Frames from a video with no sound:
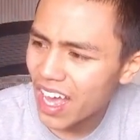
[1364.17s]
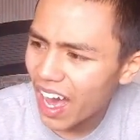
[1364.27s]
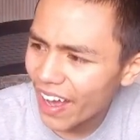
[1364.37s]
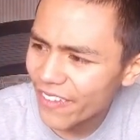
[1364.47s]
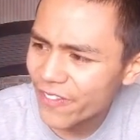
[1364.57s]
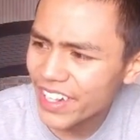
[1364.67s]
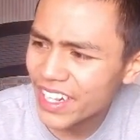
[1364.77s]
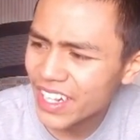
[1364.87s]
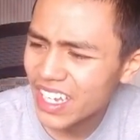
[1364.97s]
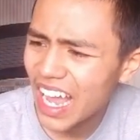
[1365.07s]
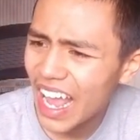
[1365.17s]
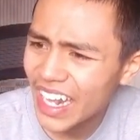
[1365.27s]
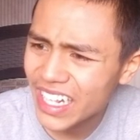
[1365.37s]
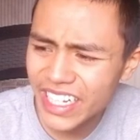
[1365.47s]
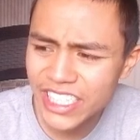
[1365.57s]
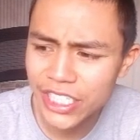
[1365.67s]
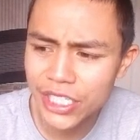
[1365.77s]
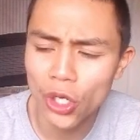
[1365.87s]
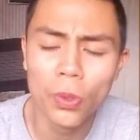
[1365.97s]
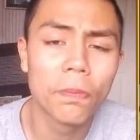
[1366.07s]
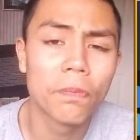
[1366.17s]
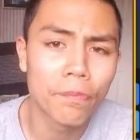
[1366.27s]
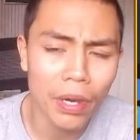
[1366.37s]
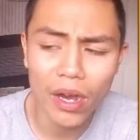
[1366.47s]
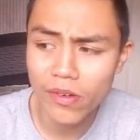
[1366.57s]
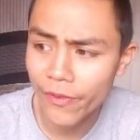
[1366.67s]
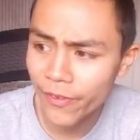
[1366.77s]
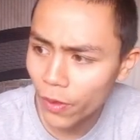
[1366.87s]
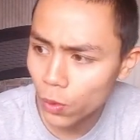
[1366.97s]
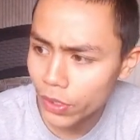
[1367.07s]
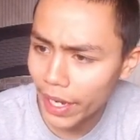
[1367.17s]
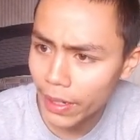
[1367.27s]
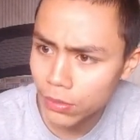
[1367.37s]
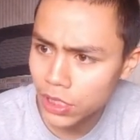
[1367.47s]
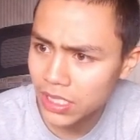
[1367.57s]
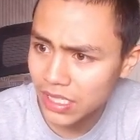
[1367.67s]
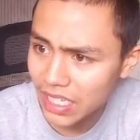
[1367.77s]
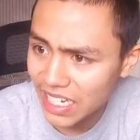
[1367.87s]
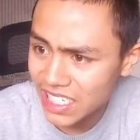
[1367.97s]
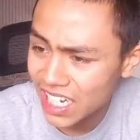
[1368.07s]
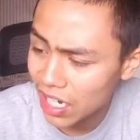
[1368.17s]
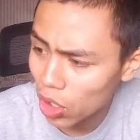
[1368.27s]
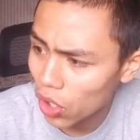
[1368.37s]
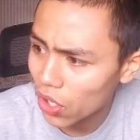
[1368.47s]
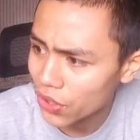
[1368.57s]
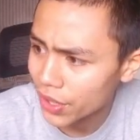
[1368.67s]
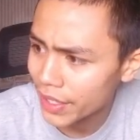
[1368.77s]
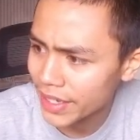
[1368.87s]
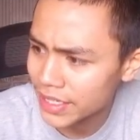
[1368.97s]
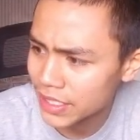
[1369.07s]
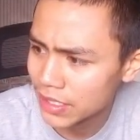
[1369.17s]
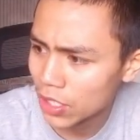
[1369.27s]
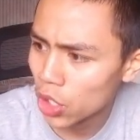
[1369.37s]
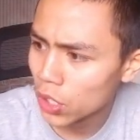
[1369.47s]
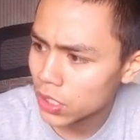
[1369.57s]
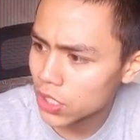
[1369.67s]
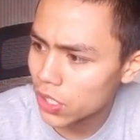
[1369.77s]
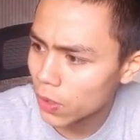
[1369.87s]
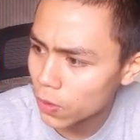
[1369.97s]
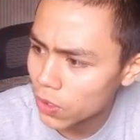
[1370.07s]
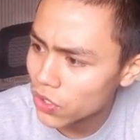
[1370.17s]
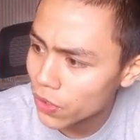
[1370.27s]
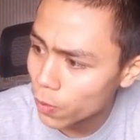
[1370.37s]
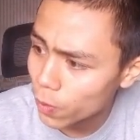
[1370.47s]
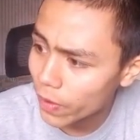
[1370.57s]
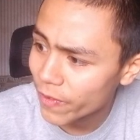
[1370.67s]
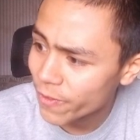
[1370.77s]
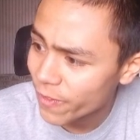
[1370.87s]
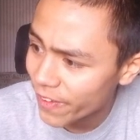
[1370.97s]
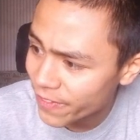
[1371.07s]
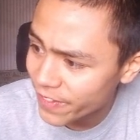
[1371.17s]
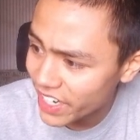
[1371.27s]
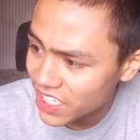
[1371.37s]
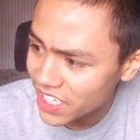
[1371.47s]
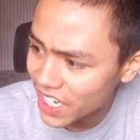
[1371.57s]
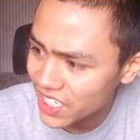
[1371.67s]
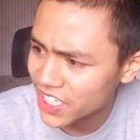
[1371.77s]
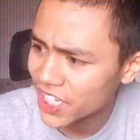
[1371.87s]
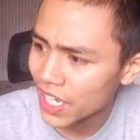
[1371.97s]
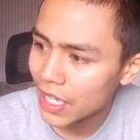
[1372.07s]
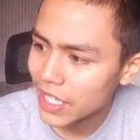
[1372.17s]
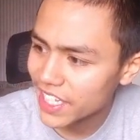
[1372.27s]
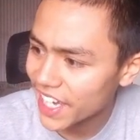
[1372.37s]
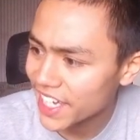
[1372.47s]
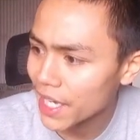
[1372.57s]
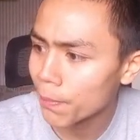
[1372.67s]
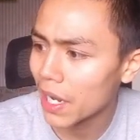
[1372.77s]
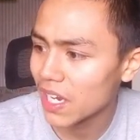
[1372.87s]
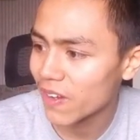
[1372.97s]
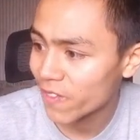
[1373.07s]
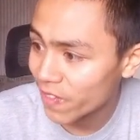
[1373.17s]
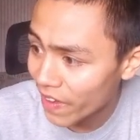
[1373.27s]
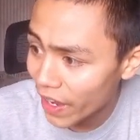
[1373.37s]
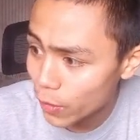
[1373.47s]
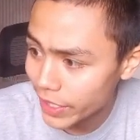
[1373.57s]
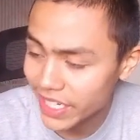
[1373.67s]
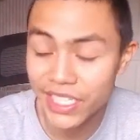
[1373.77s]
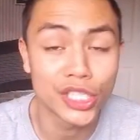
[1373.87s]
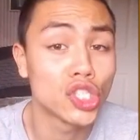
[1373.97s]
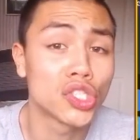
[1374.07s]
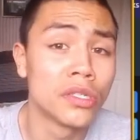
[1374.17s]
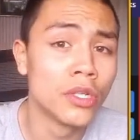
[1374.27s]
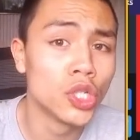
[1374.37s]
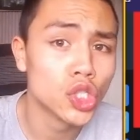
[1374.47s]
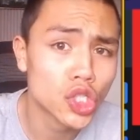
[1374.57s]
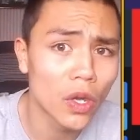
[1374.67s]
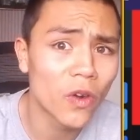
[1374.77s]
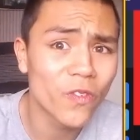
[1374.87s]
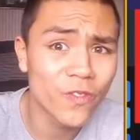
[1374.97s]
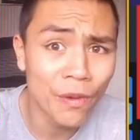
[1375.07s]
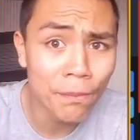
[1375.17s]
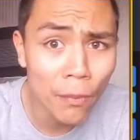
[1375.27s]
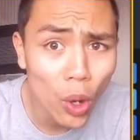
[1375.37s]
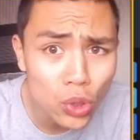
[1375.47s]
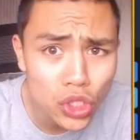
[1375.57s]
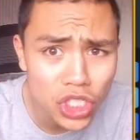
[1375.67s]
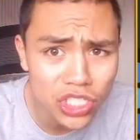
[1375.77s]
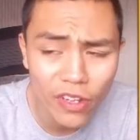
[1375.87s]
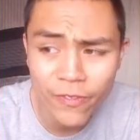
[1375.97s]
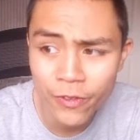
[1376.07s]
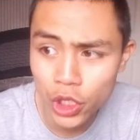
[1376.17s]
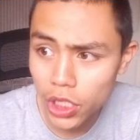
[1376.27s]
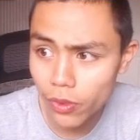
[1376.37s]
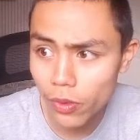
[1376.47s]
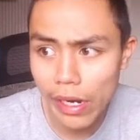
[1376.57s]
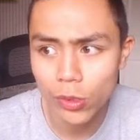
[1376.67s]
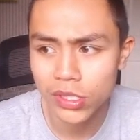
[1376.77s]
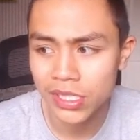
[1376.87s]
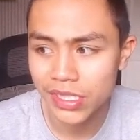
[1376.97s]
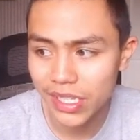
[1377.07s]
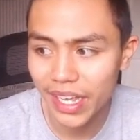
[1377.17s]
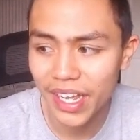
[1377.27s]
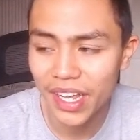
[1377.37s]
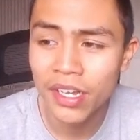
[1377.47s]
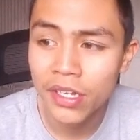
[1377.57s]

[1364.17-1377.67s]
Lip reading: I think, additional powerful games that are on this 256GB variant. So for most of you out there,